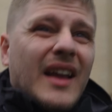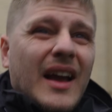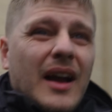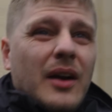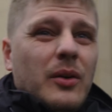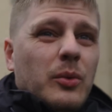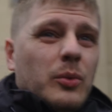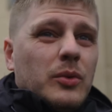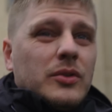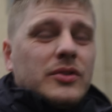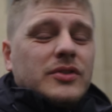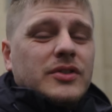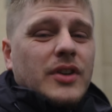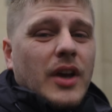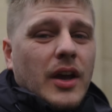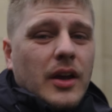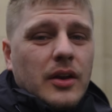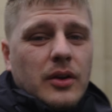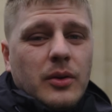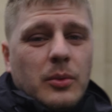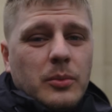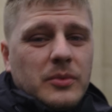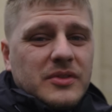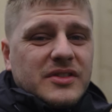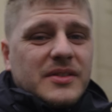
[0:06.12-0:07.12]
out what's
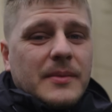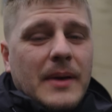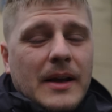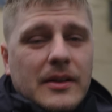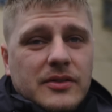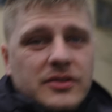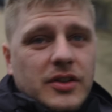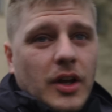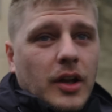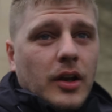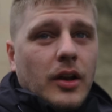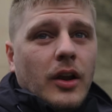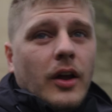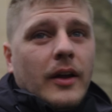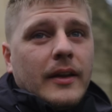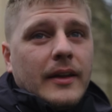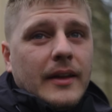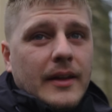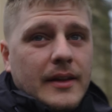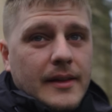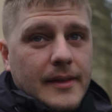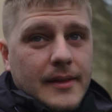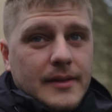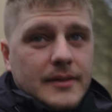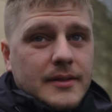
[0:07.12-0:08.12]
going on with some outside
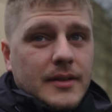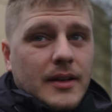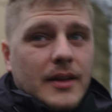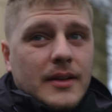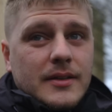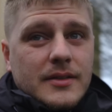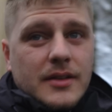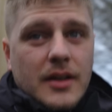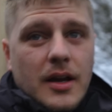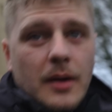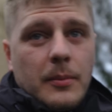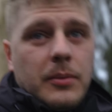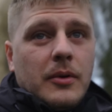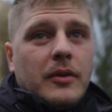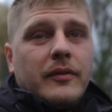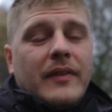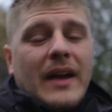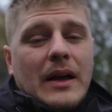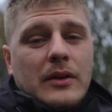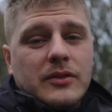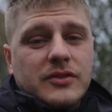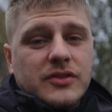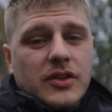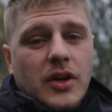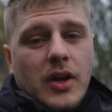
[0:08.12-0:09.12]
lighting. So there's a couple of
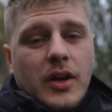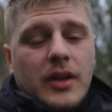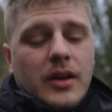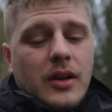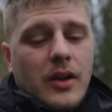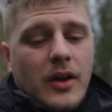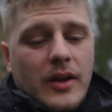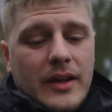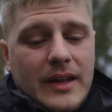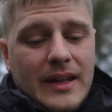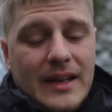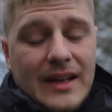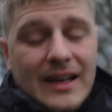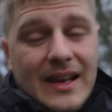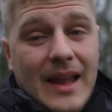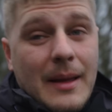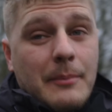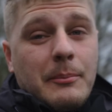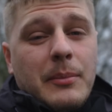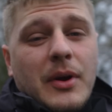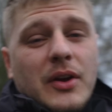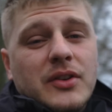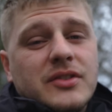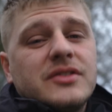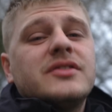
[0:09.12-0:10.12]
outside lighting
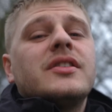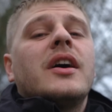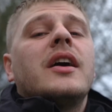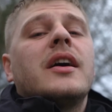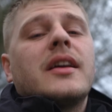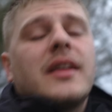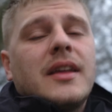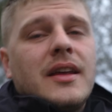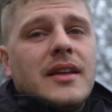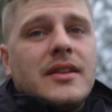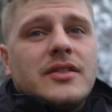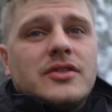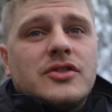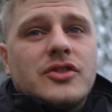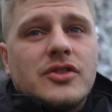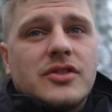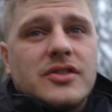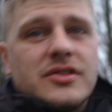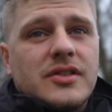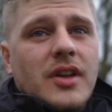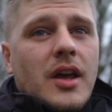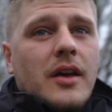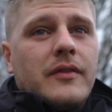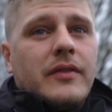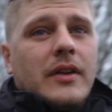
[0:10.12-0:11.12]
lamppost circuits
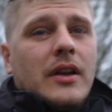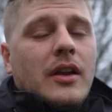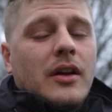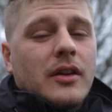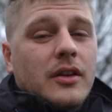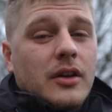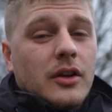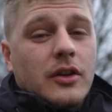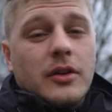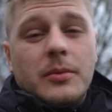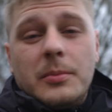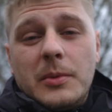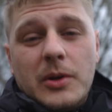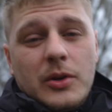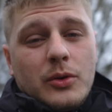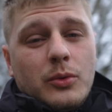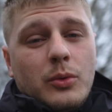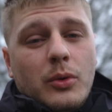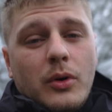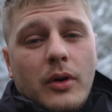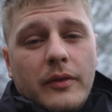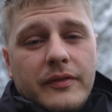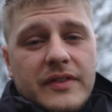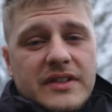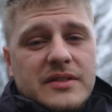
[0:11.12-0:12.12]
just serving like a
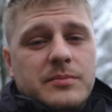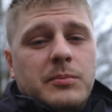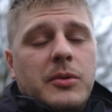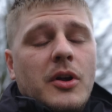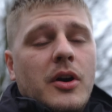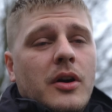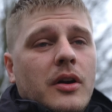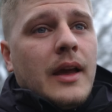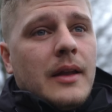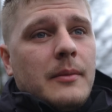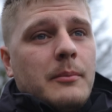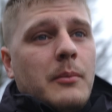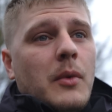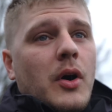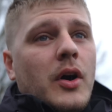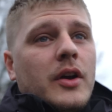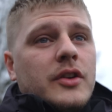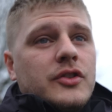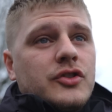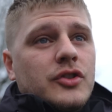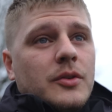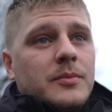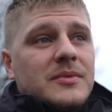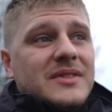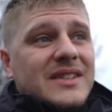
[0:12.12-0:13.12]
communal office block, and my
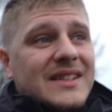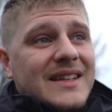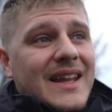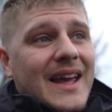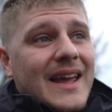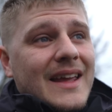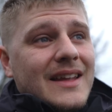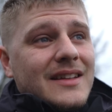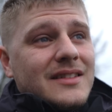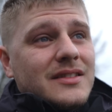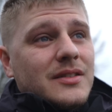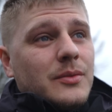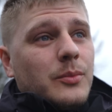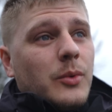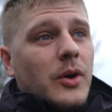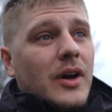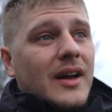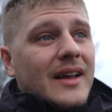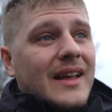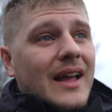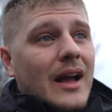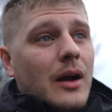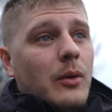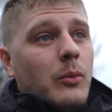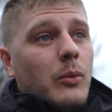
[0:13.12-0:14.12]
job today is to
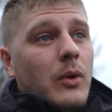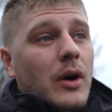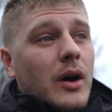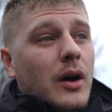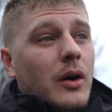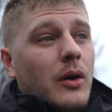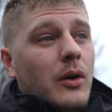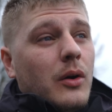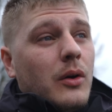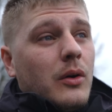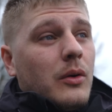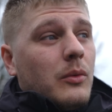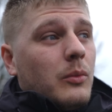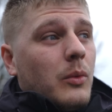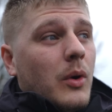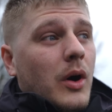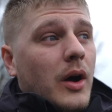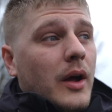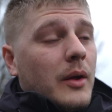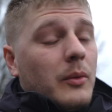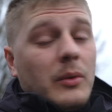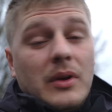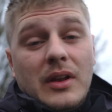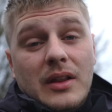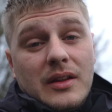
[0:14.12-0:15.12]
work out
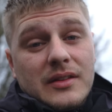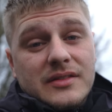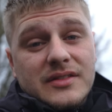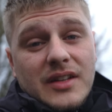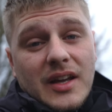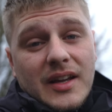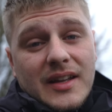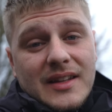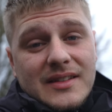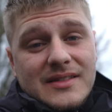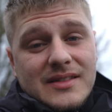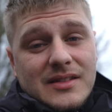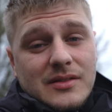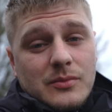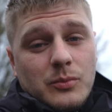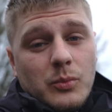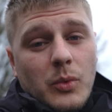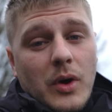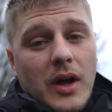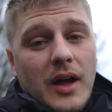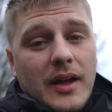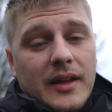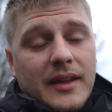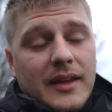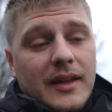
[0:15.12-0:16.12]
why one of the circuits isn't
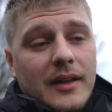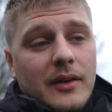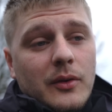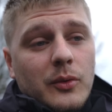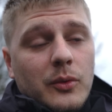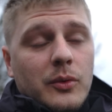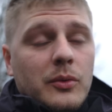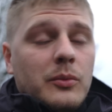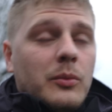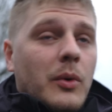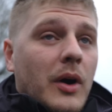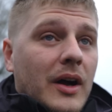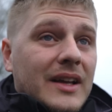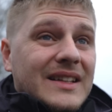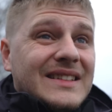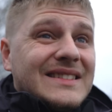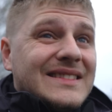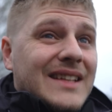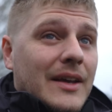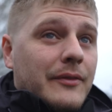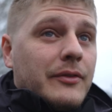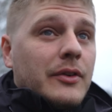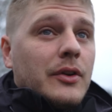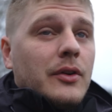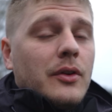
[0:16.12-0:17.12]
working, or why
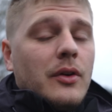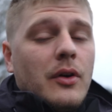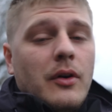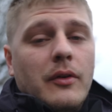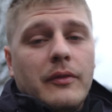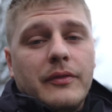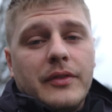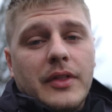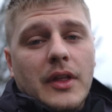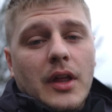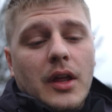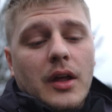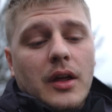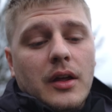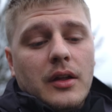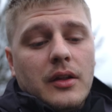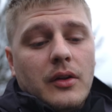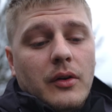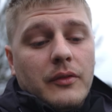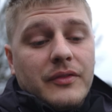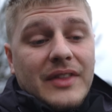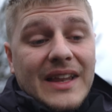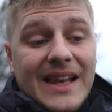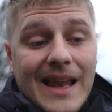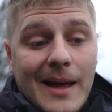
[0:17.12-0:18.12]
7 of
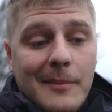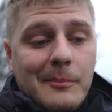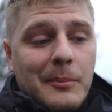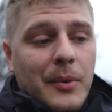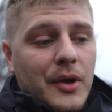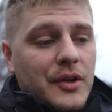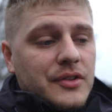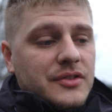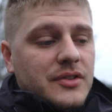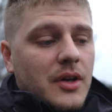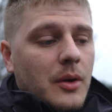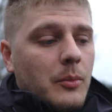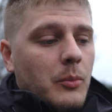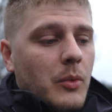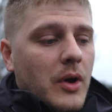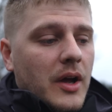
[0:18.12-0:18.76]
the lampposts aren't